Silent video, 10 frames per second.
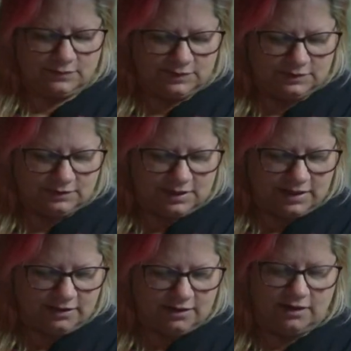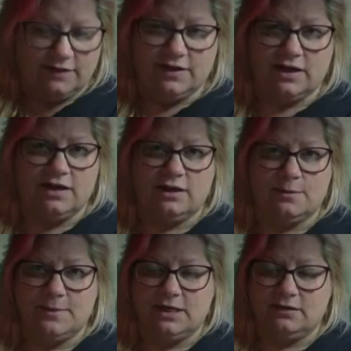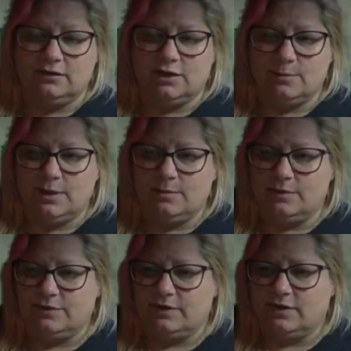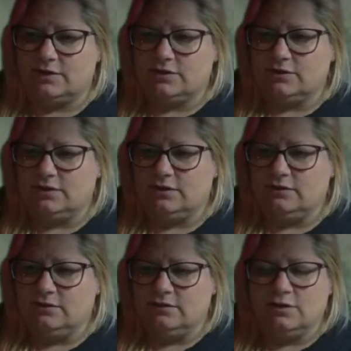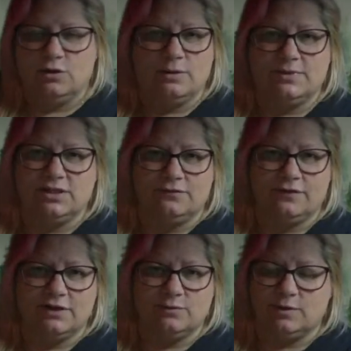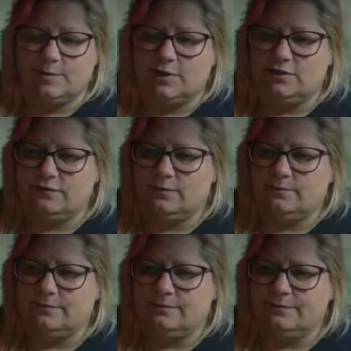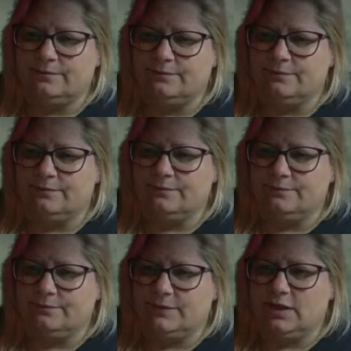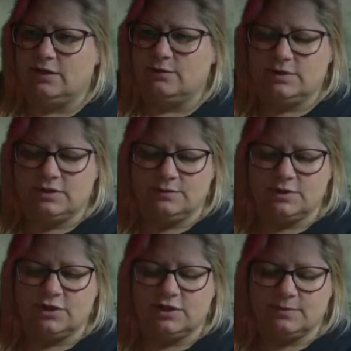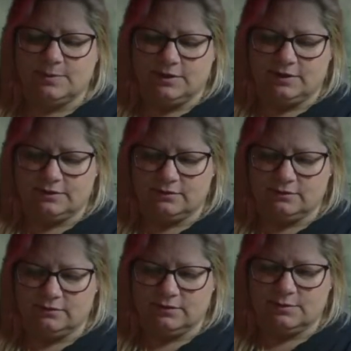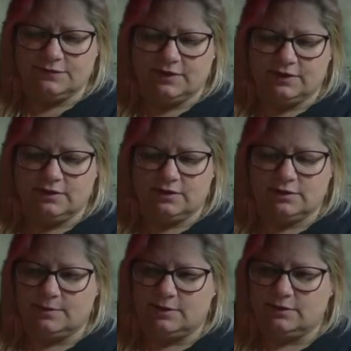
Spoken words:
And then I ended up meeting a lot of people there actually, who I'm still friends with a bunch of them. Yeah, it was a good experience. It was a very good experience.